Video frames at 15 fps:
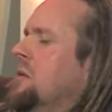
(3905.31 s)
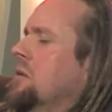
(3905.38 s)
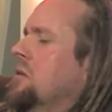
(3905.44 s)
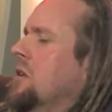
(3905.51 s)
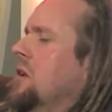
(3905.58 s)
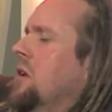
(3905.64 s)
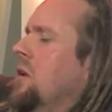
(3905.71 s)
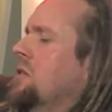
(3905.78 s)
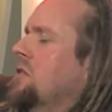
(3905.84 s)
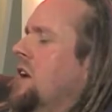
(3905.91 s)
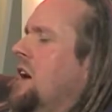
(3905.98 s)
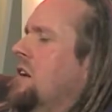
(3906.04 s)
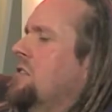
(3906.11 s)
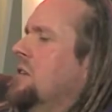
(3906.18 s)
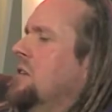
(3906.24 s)
There was a clock
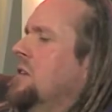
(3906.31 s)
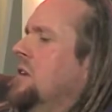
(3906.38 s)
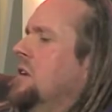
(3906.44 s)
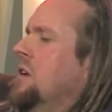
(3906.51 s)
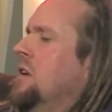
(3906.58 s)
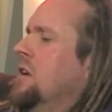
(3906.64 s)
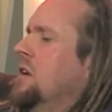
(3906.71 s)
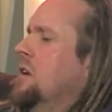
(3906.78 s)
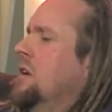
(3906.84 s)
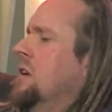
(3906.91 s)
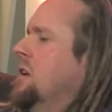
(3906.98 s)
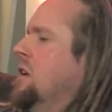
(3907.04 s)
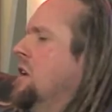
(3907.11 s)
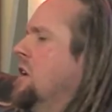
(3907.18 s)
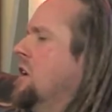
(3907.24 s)
tower, and
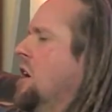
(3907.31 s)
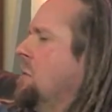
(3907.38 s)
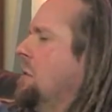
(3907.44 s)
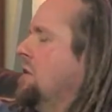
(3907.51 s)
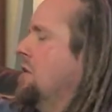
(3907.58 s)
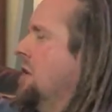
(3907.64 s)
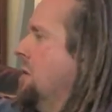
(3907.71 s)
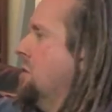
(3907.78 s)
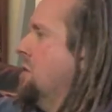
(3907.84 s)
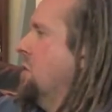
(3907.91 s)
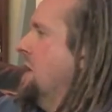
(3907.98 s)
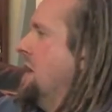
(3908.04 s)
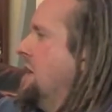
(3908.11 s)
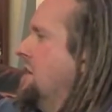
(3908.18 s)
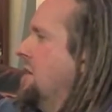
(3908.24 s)
a couple of times a
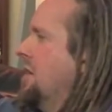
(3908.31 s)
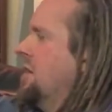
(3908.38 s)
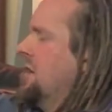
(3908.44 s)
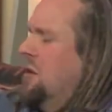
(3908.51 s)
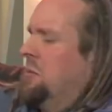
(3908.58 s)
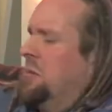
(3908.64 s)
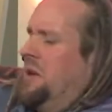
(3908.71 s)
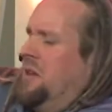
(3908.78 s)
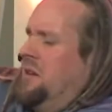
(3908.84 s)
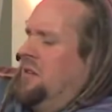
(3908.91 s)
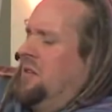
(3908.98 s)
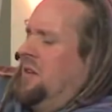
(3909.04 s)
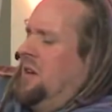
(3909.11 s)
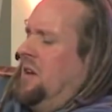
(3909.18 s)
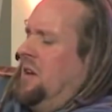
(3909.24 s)
week, like there'd be
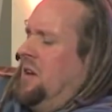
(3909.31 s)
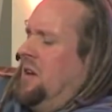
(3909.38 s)
this